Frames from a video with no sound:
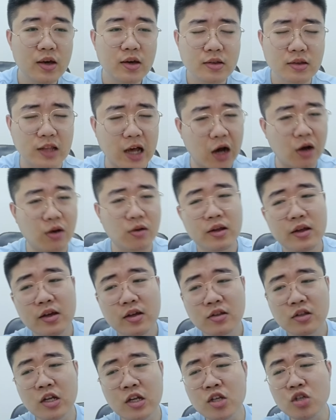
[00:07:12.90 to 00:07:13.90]
Now,
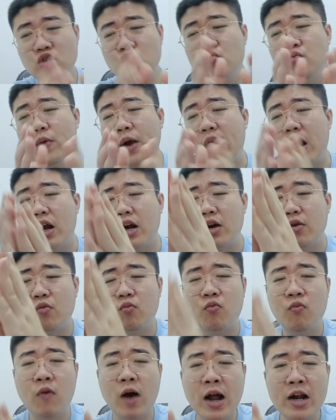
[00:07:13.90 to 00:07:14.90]
this is
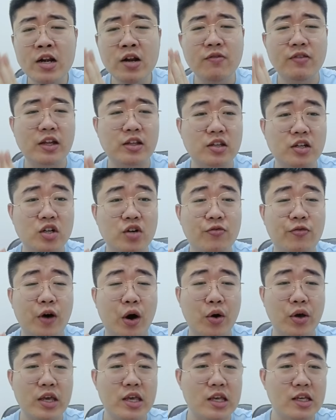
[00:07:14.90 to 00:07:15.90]
where one of the digit
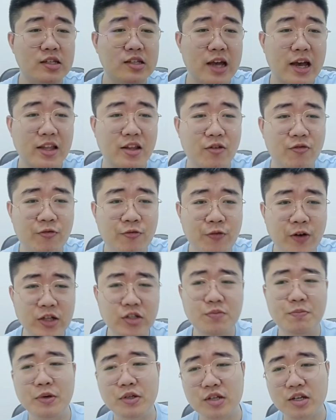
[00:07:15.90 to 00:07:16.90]
4 is at the
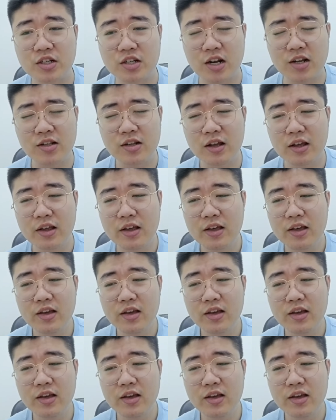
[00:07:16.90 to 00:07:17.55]
first position.